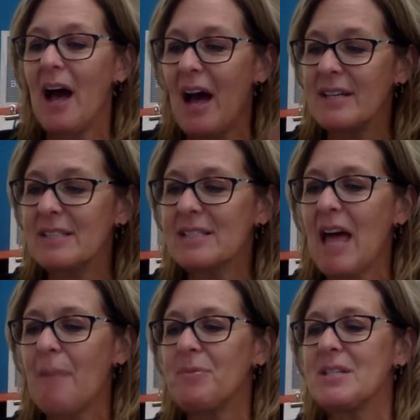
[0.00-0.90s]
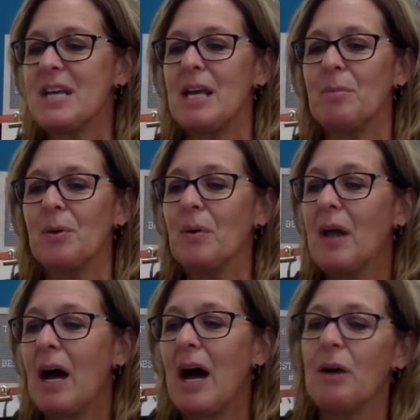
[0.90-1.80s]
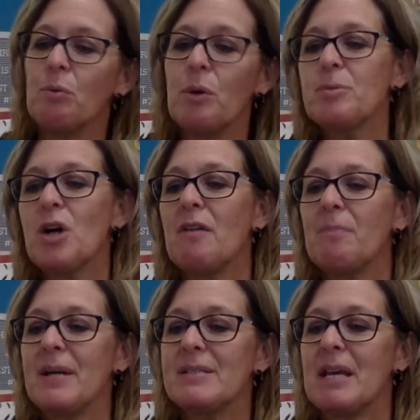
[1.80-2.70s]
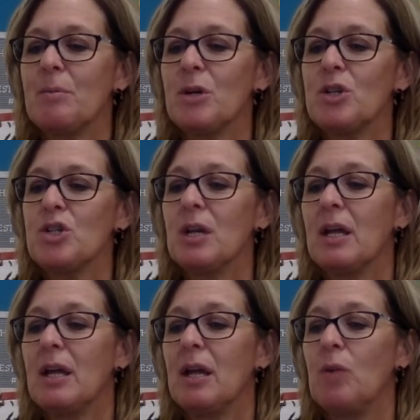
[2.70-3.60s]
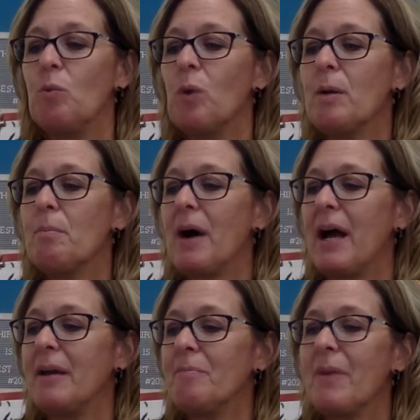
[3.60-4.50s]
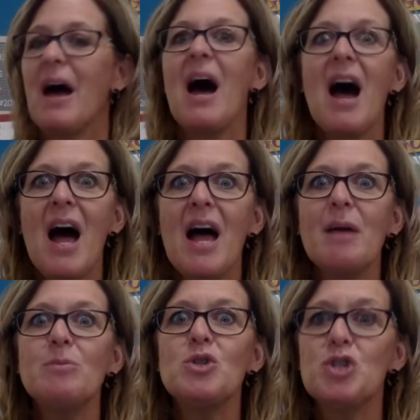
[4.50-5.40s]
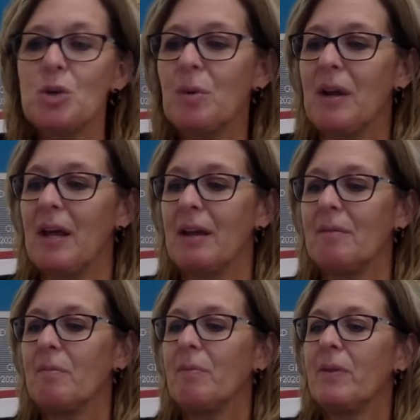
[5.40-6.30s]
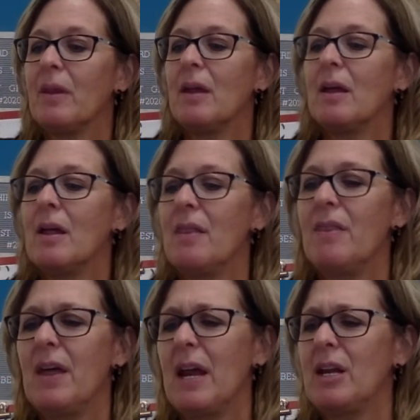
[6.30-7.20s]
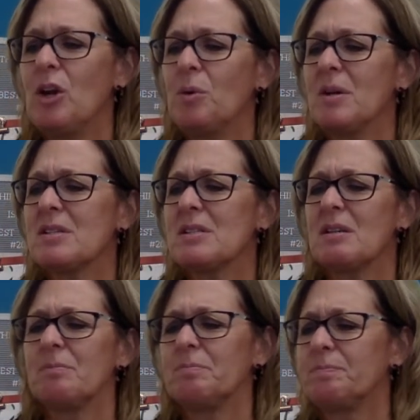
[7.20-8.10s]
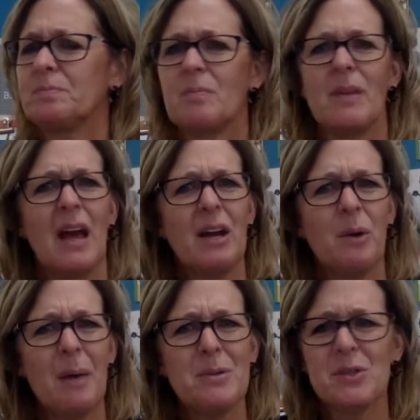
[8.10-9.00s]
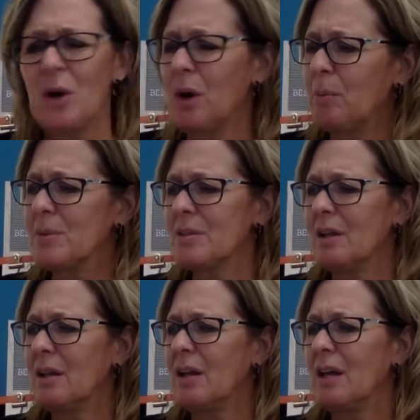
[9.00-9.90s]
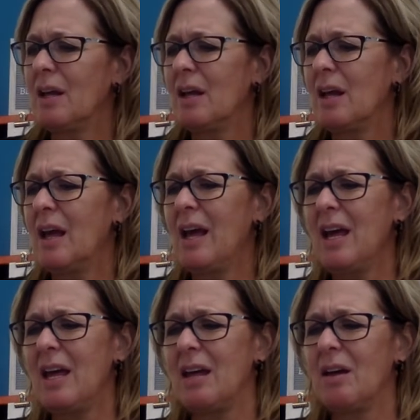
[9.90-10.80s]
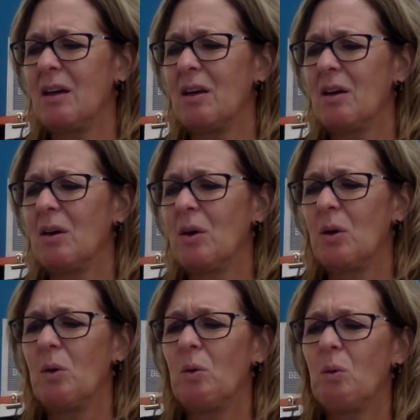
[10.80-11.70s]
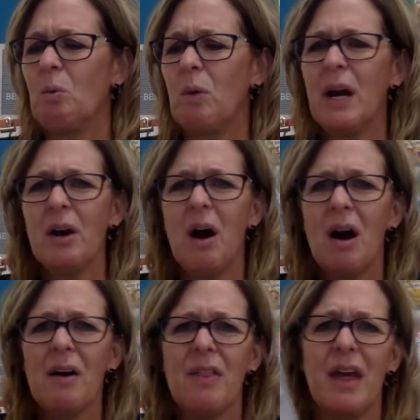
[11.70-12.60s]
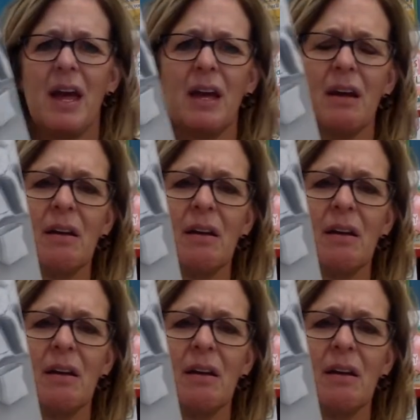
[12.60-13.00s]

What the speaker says: I slapped the table. I ripped off my sandwich in one bite. I'm doing it. Then I noticed. I grabbed his arms. Hey, where are they?